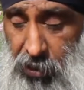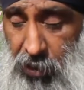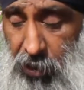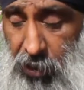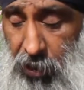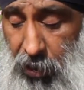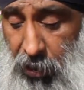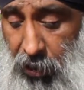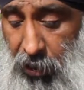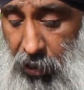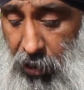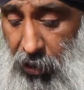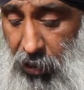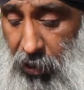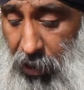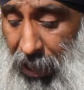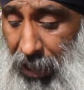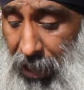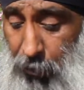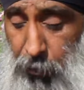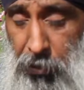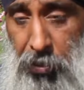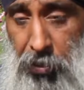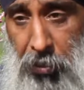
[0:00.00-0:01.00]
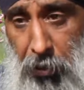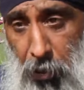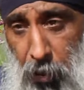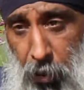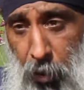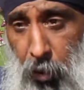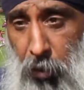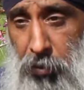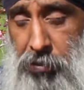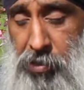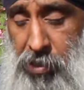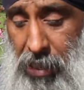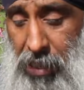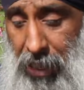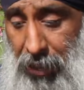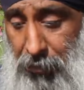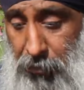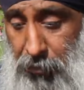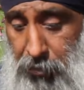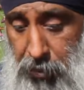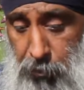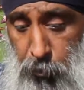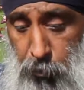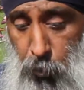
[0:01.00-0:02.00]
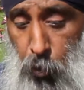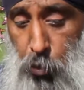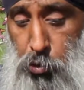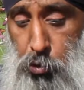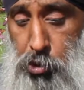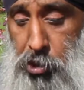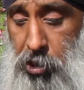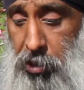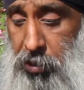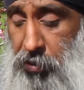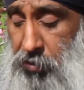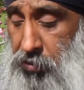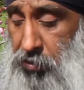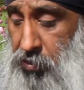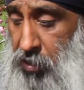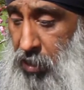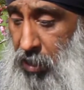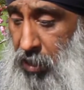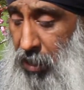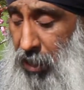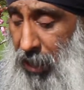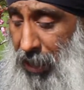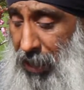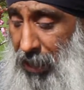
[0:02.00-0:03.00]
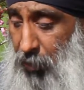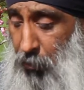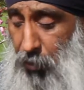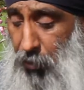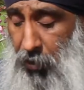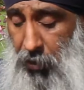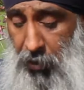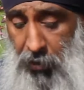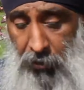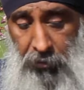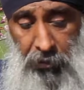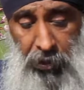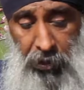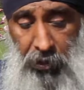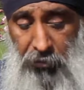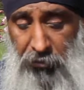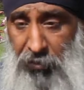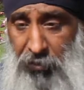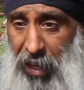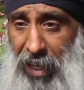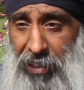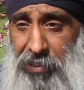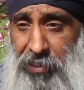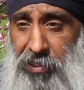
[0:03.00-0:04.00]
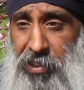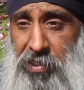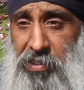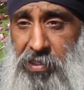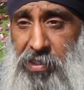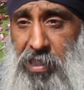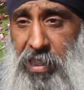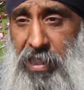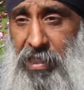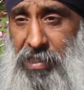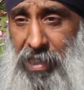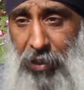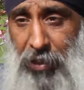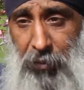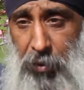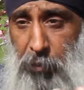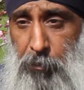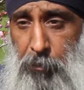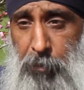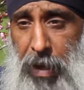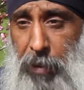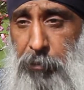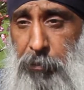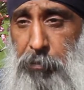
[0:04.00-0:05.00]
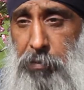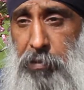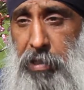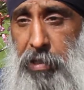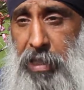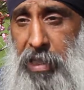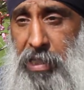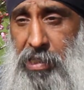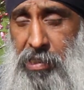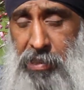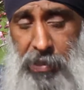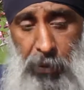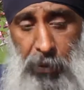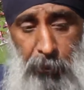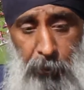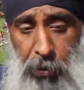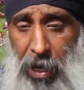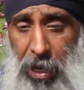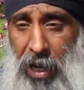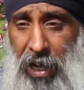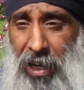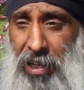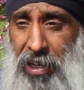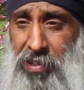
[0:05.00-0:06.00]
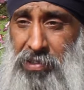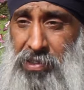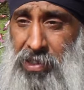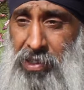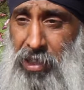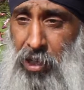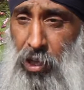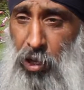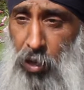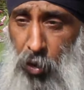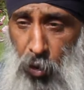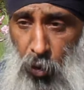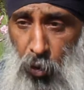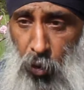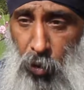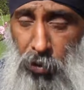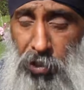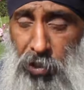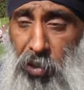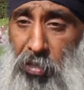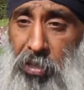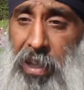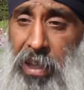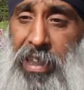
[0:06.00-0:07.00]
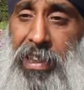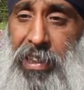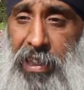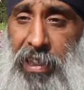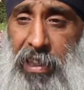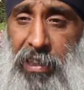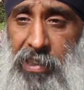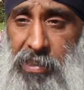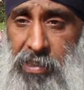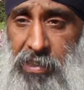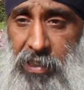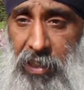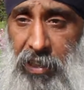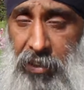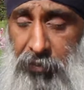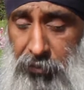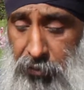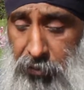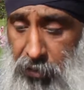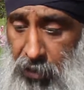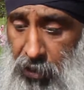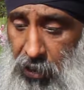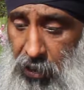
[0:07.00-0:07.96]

our thoughts, our emotions, our fantasies, our memories, the past, all the thinking stuff.